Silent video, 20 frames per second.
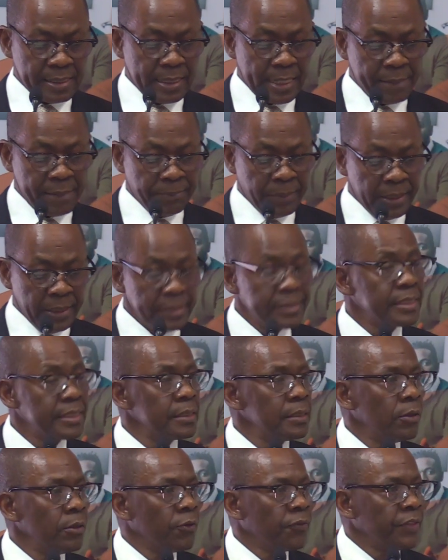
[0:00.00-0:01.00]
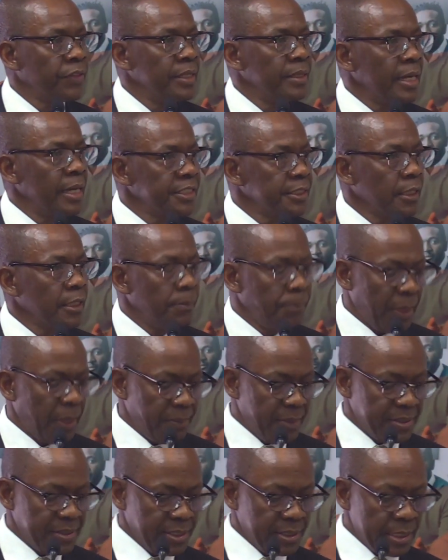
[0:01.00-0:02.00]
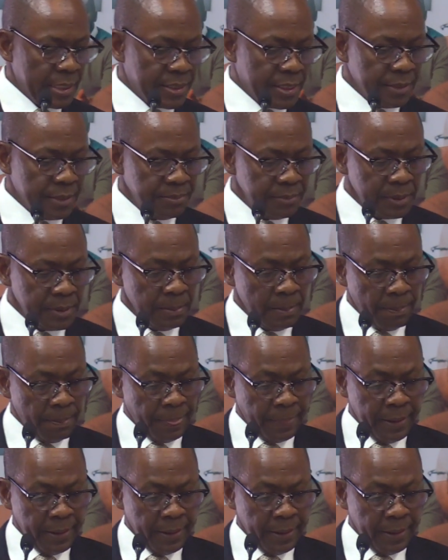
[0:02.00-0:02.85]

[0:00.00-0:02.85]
reliability of the national payment system